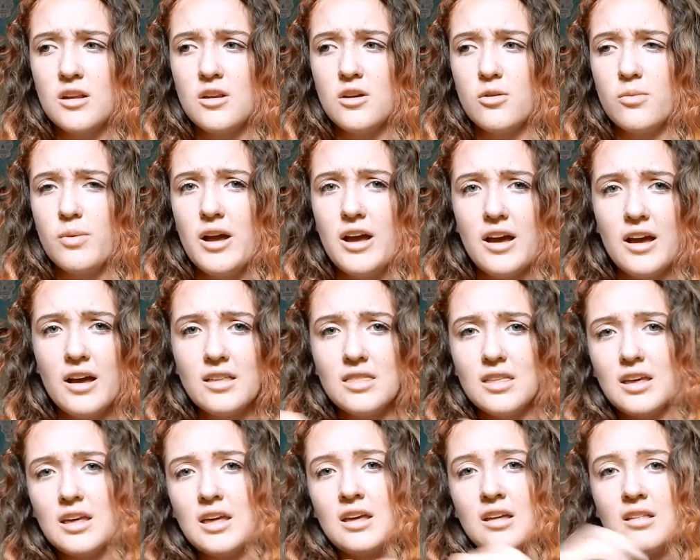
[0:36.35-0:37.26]
your bag, they
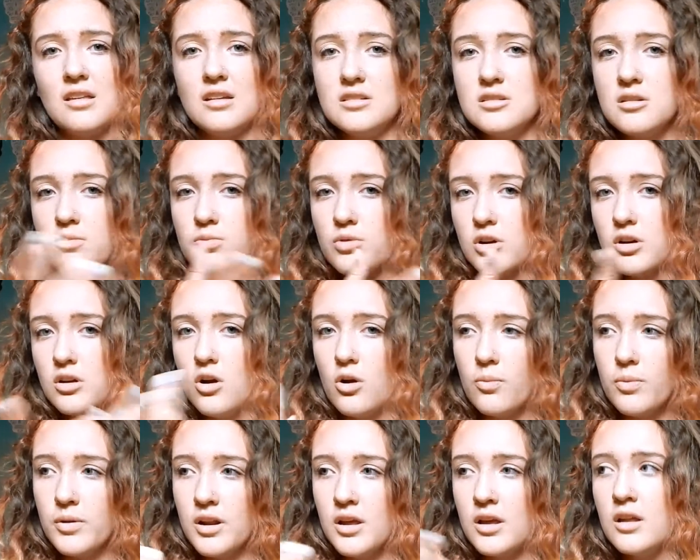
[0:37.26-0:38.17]
can't like zipper it,
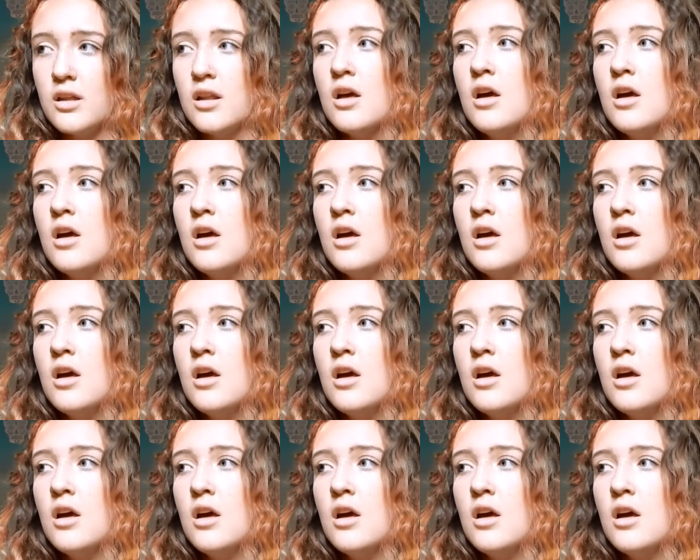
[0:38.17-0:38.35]
open it.